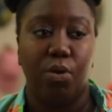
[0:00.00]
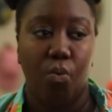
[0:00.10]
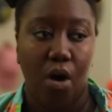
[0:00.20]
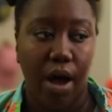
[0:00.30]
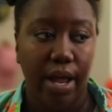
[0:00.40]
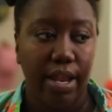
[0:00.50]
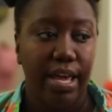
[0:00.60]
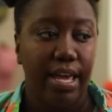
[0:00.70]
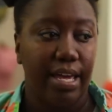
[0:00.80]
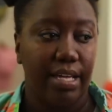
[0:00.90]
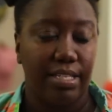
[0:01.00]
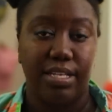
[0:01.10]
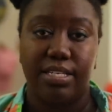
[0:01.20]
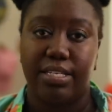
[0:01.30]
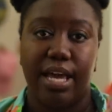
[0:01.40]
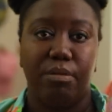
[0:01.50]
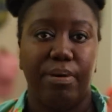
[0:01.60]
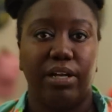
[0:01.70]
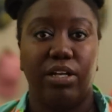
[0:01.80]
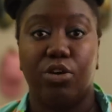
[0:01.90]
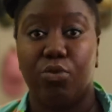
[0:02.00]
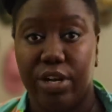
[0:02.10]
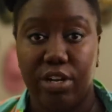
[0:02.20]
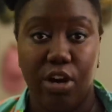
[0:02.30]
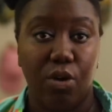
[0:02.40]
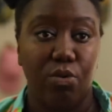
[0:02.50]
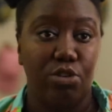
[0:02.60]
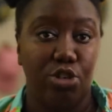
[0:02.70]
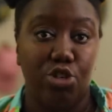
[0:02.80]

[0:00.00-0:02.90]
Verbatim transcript: me want is the San Pellegrino